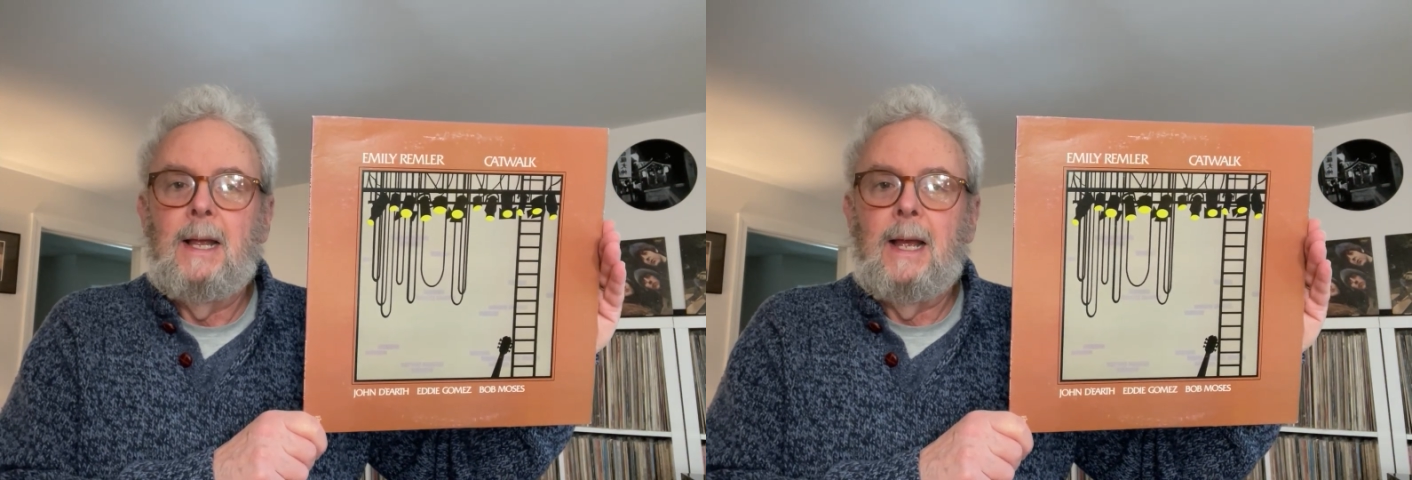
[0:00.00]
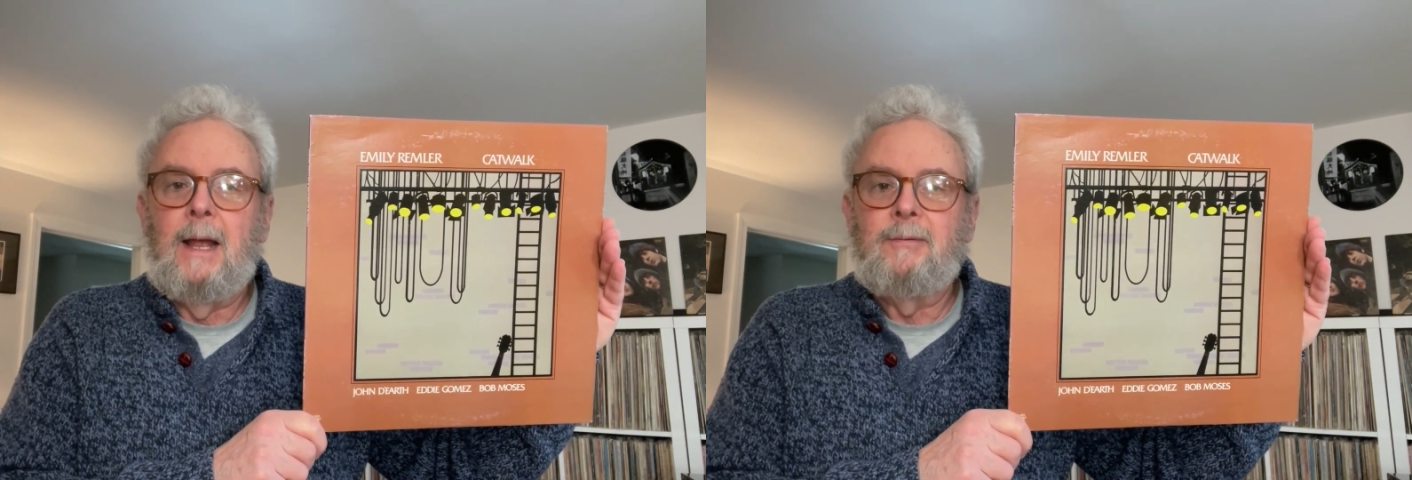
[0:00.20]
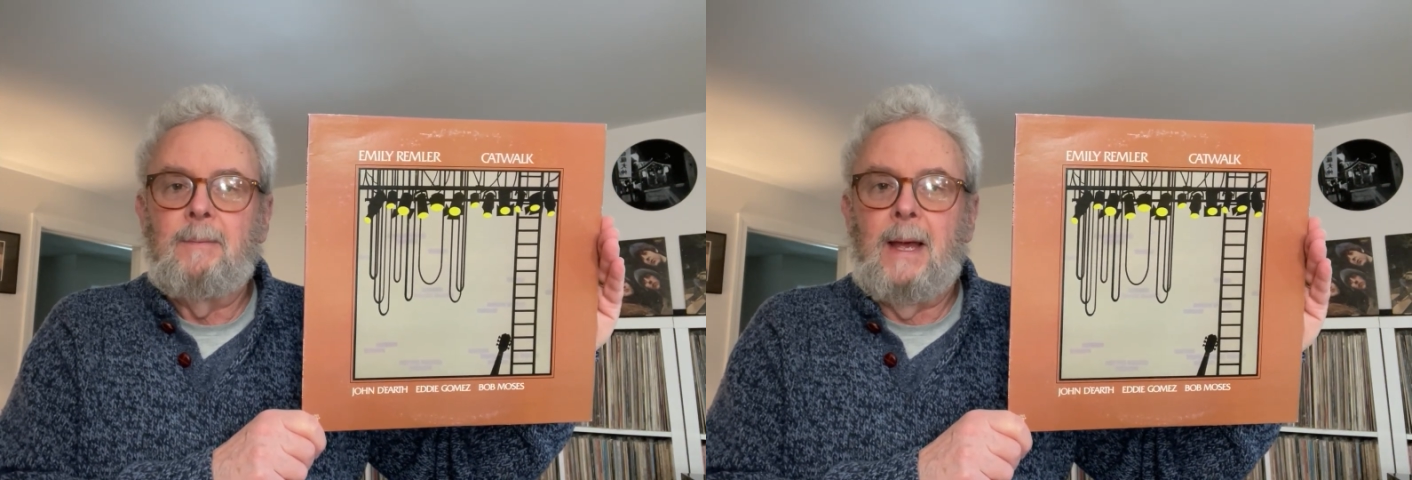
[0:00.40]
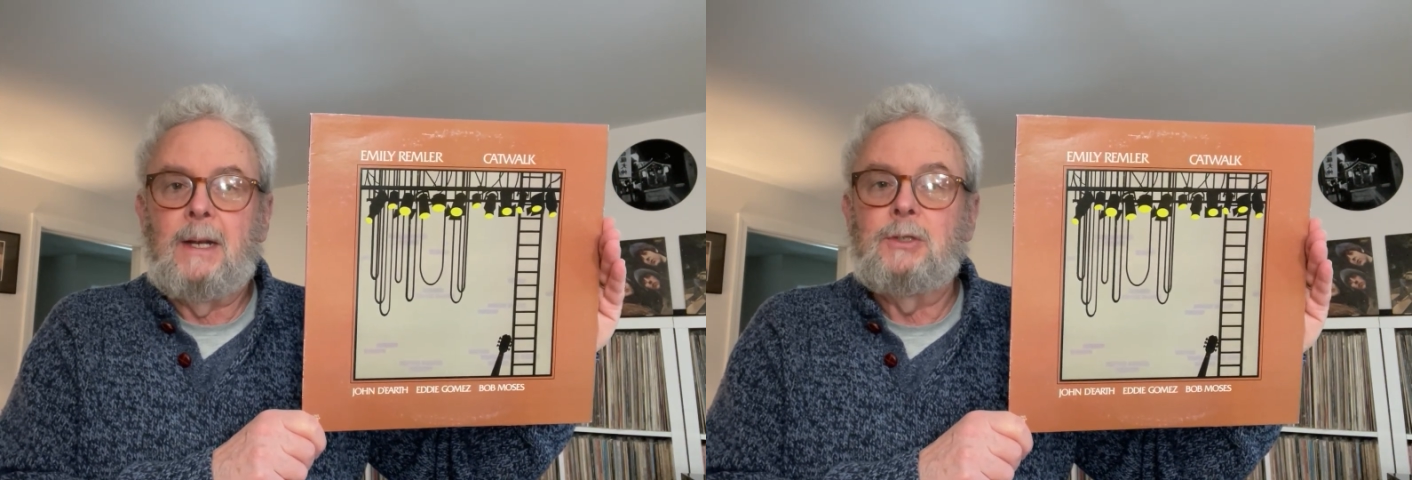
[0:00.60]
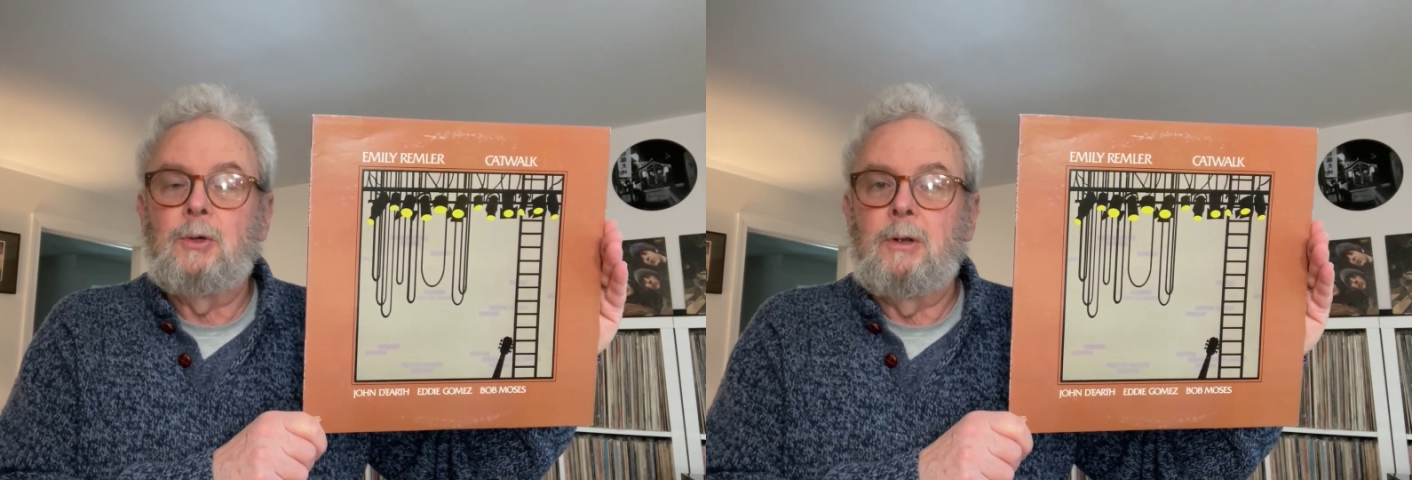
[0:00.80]
And from that,
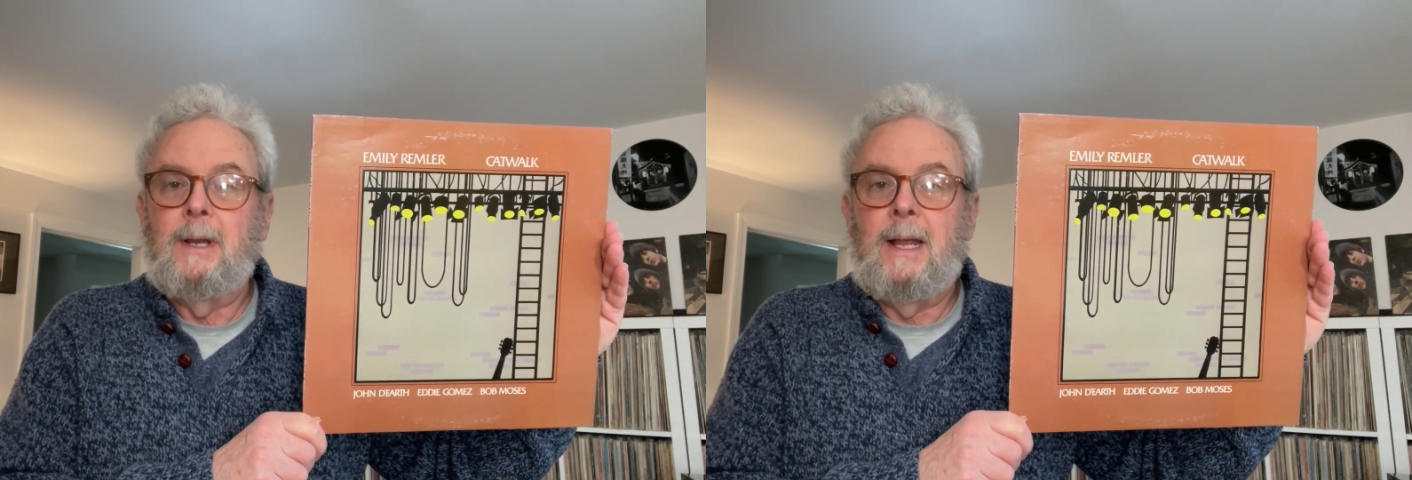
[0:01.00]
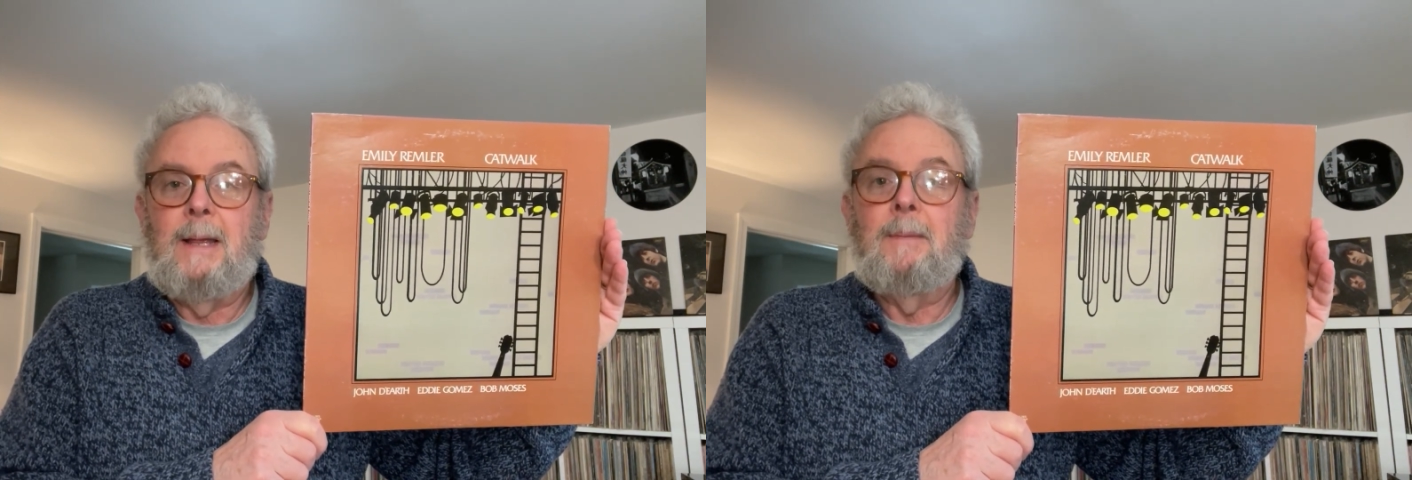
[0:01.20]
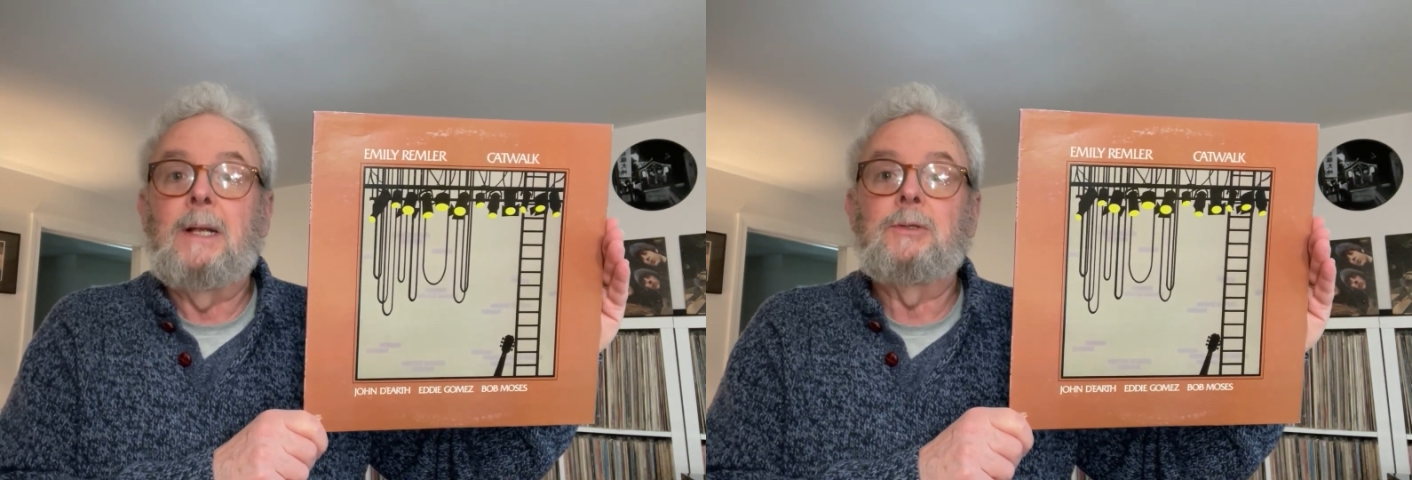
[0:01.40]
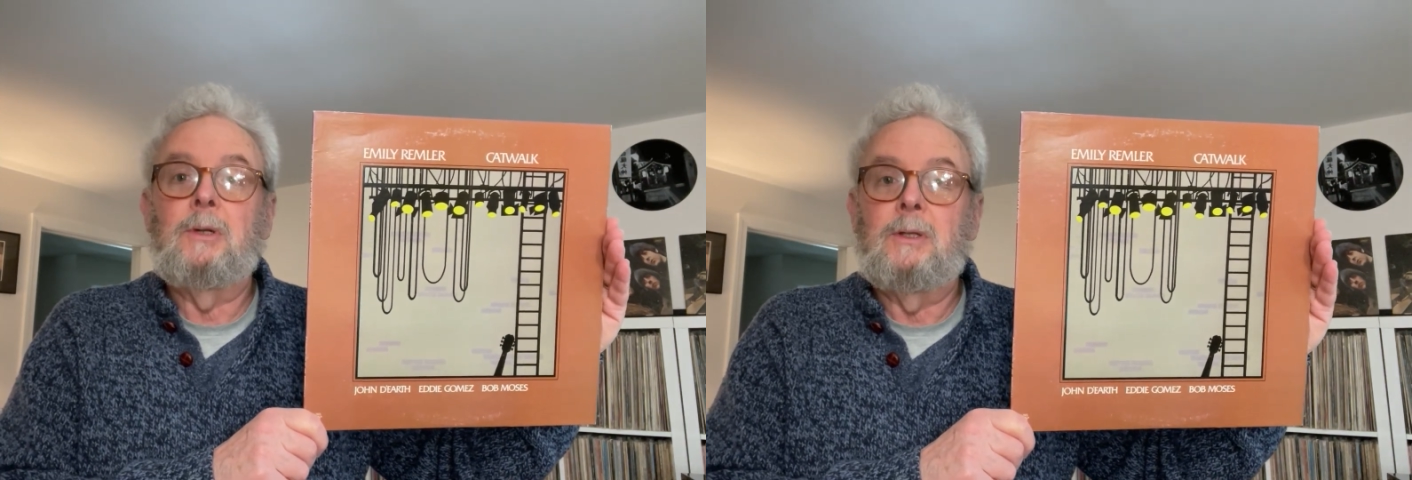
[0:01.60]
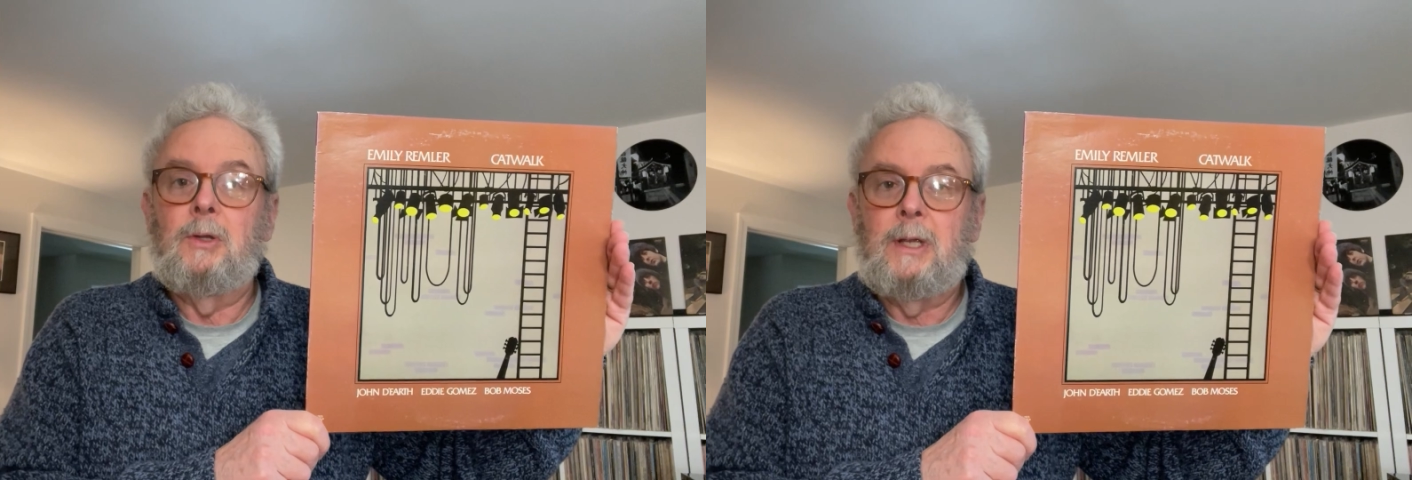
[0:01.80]
I saw her name, and I
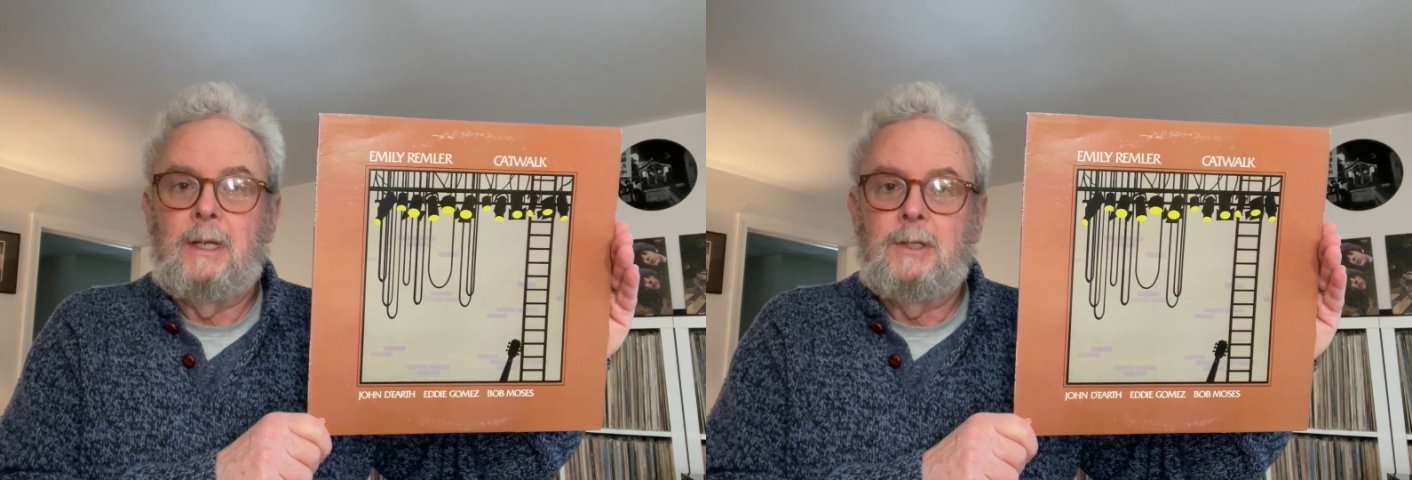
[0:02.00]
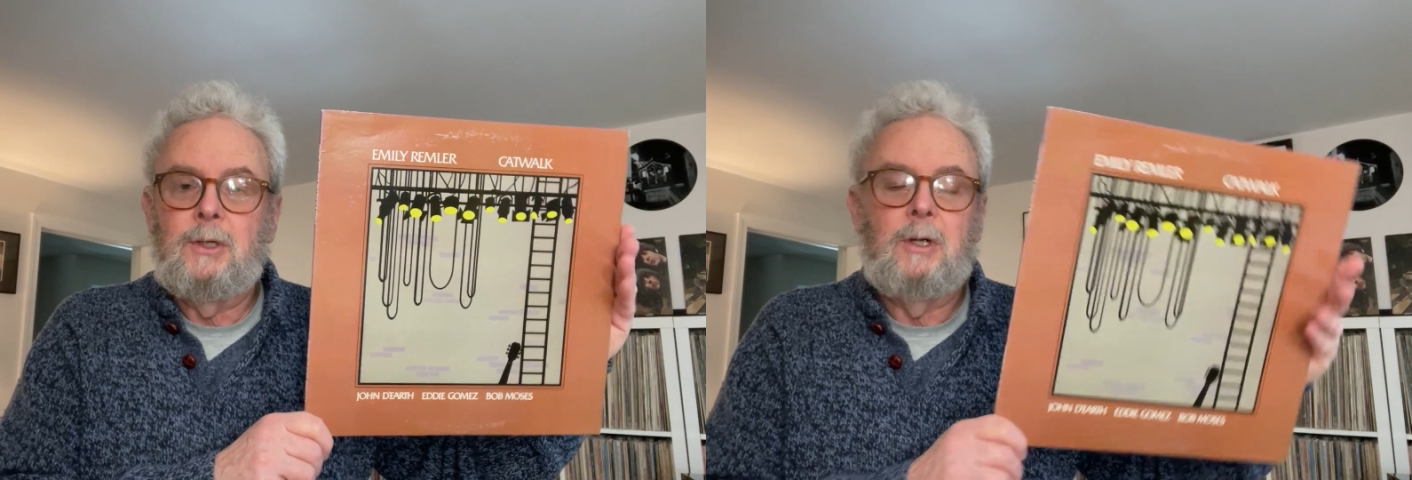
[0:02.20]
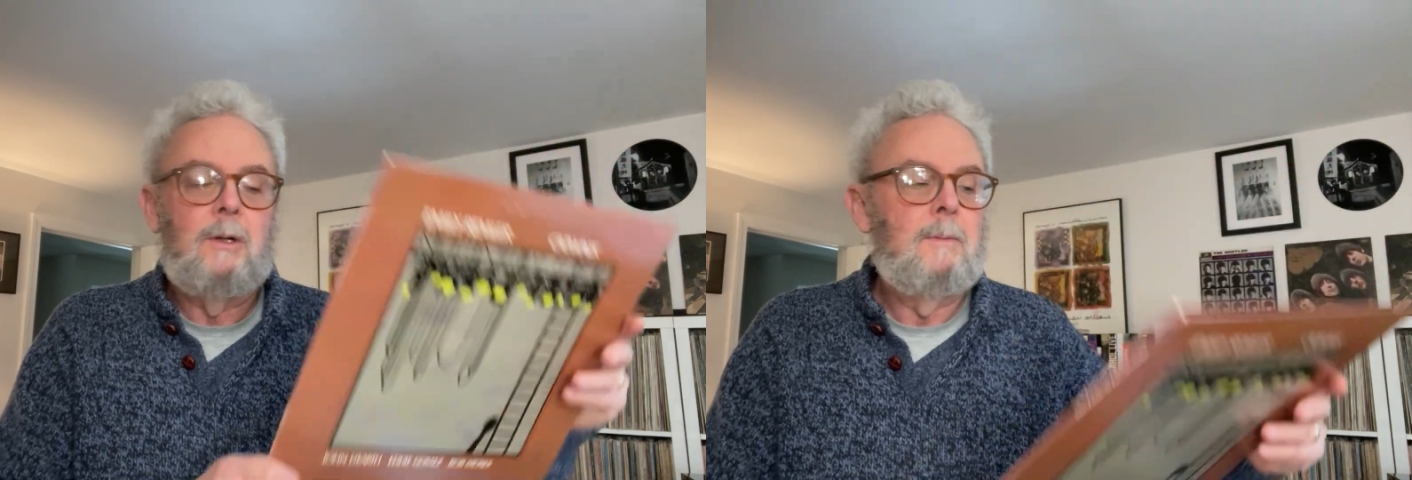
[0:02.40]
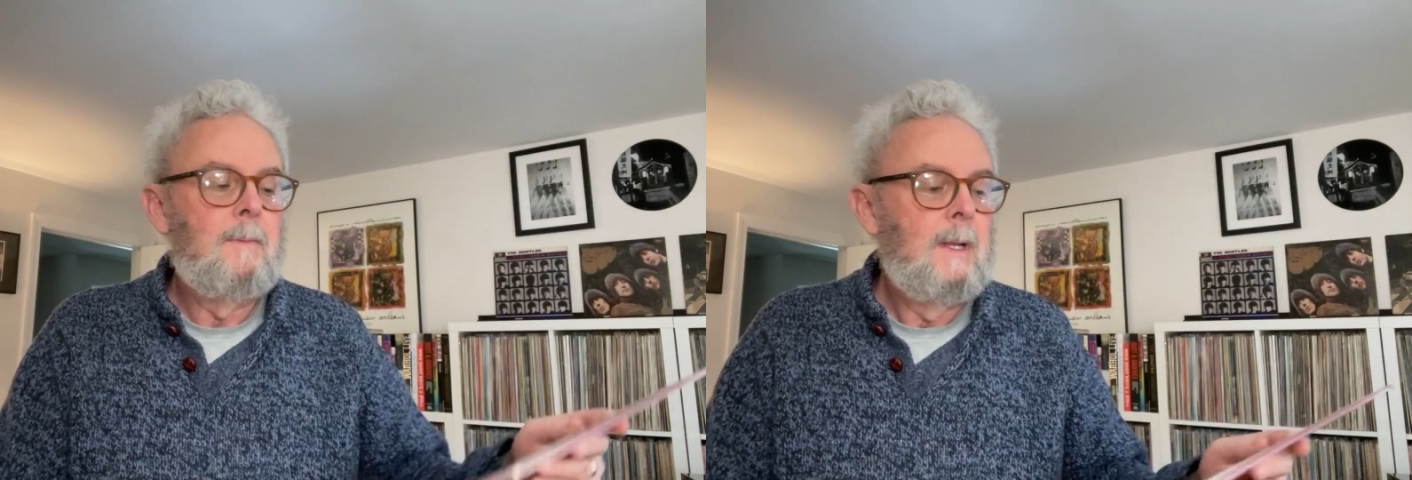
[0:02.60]
started looking into her.